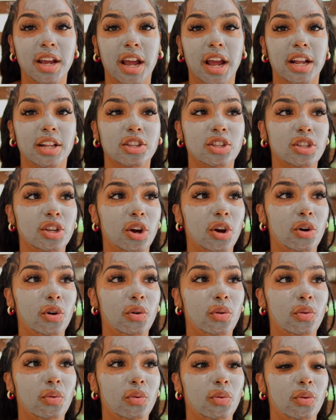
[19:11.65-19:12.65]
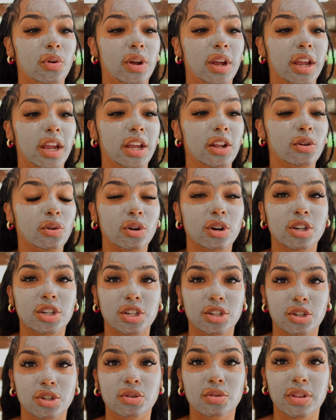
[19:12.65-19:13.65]
And so in order to
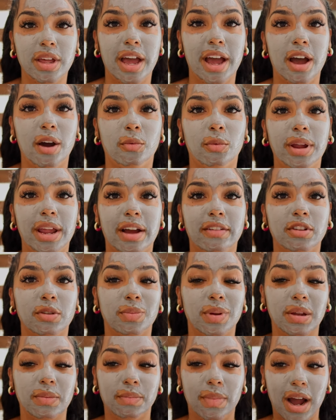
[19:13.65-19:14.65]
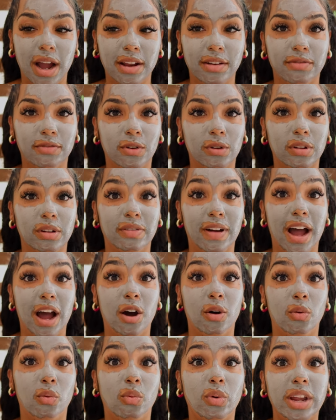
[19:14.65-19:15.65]
do that, we have to be mindful of
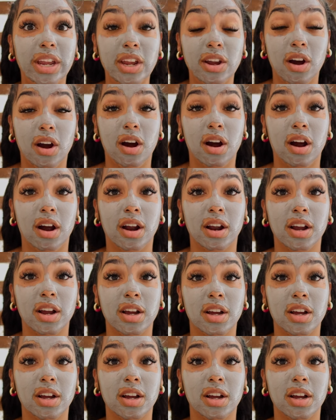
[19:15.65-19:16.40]
how we are